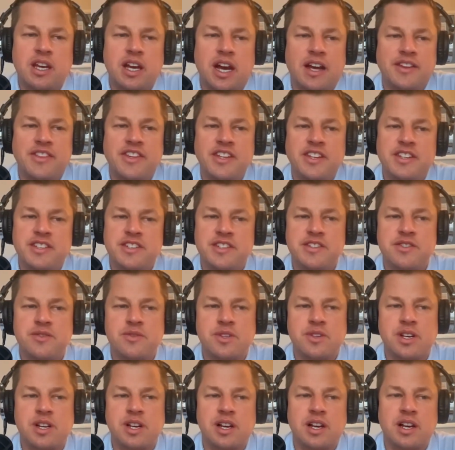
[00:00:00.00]
I think this
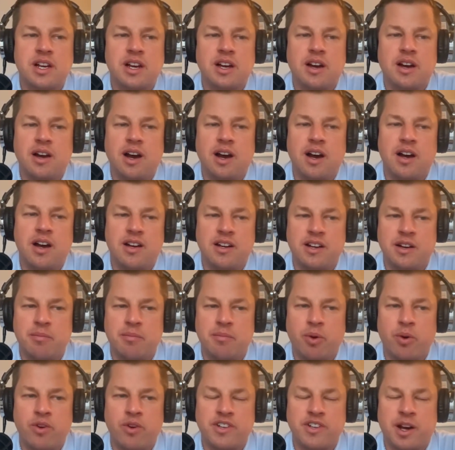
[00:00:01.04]
is an
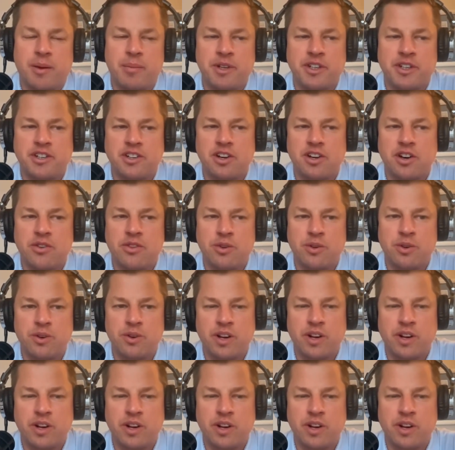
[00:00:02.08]
important topic to go through.